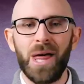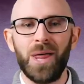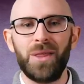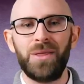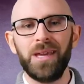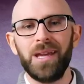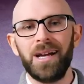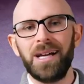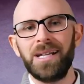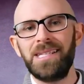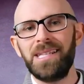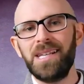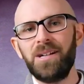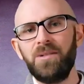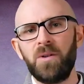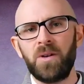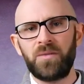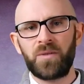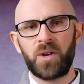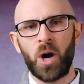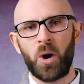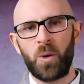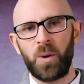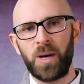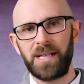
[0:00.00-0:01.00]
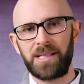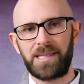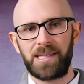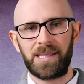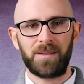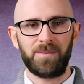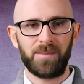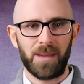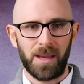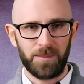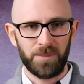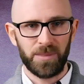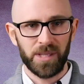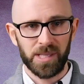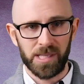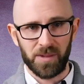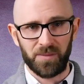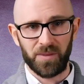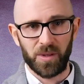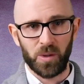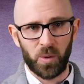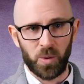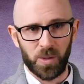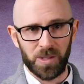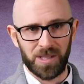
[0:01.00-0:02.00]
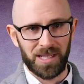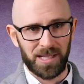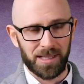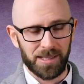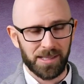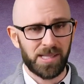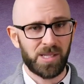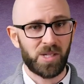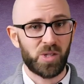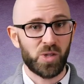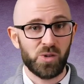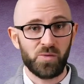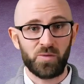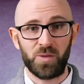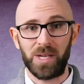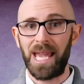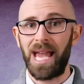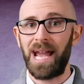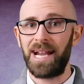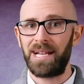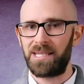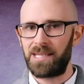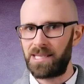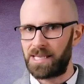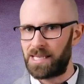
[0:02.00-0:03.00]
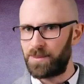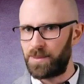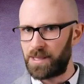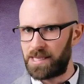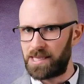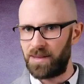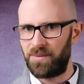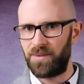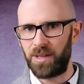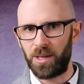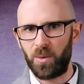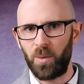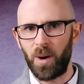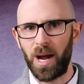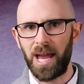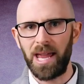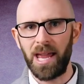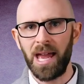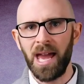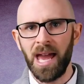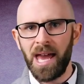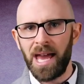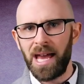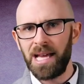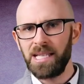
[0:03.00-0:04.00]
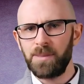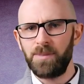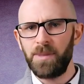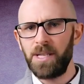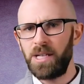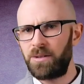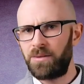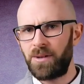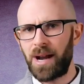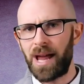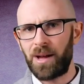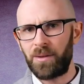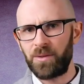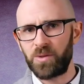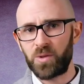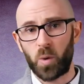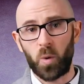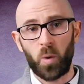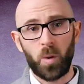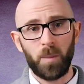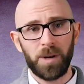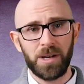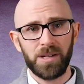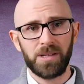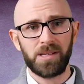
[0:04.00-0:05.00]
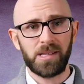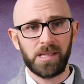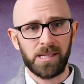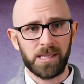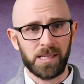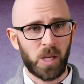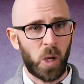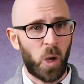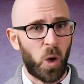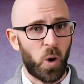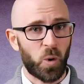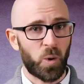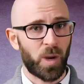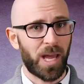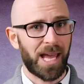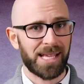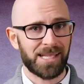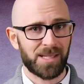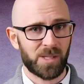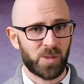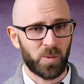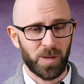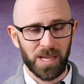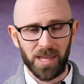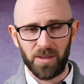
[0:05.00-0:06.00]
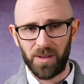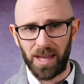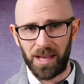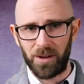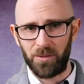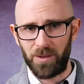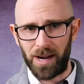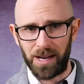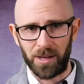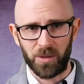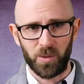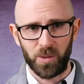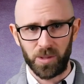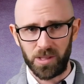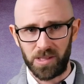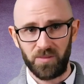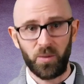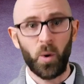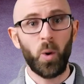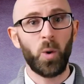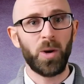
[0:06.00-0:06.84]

The idea of coercing members of an audience to react a specific way has been around almost as long as we have had records of